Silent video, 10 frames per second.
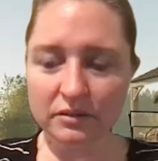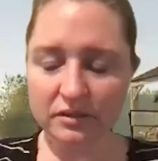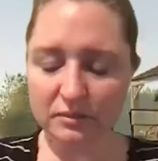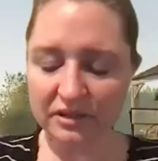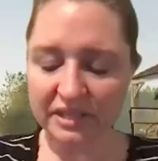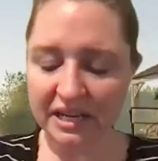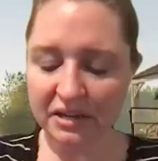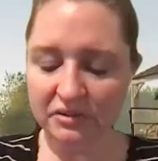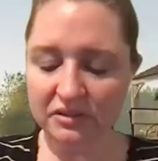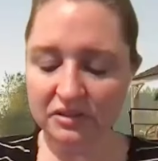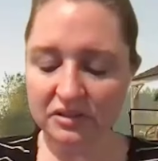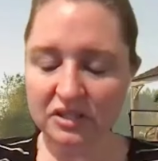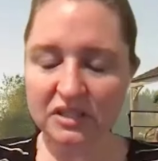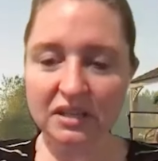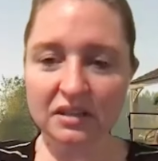old small towns used to
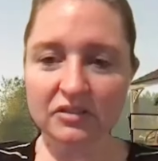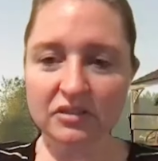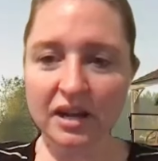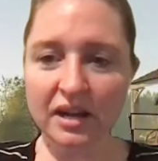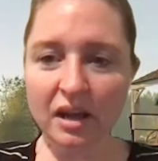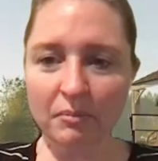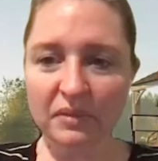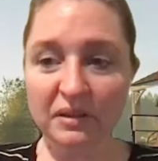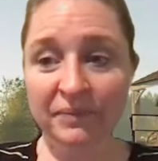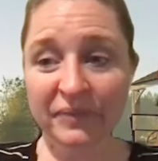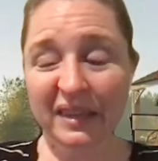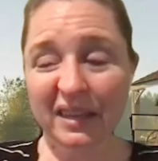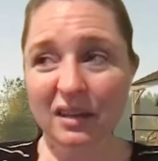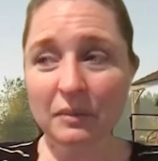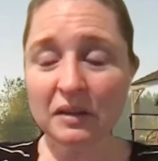just kind of dry up
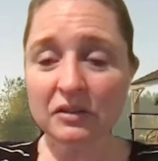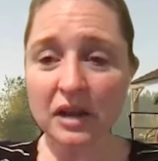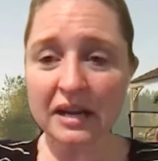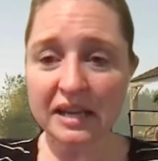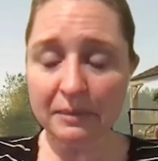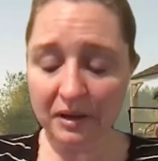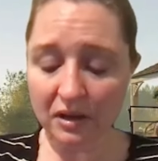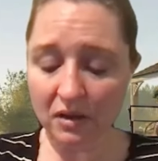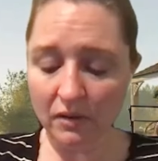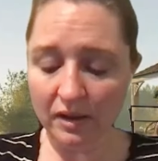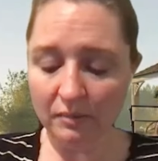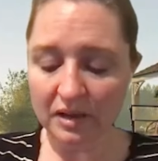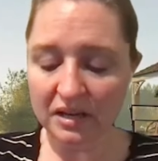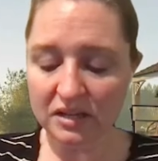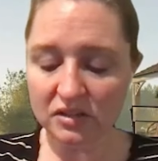I mean, they're trying to keep it going,
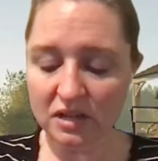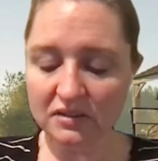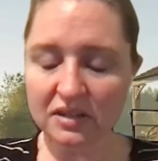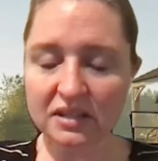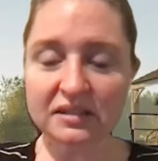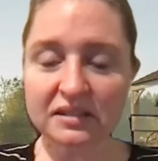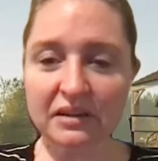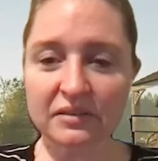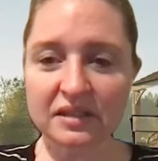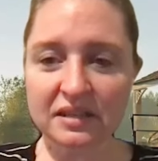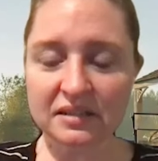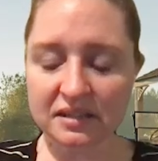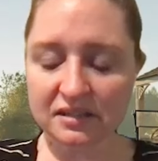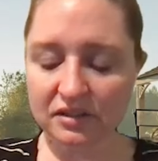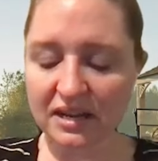but each each of these towns has
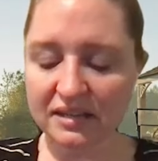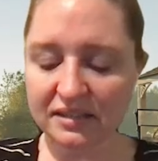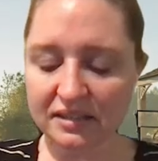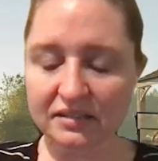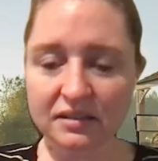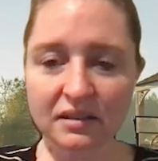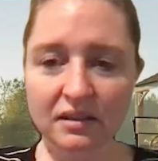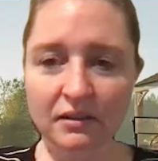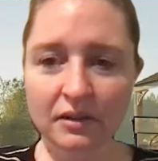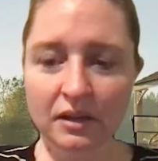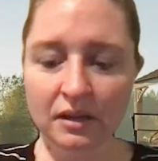these crises, you know.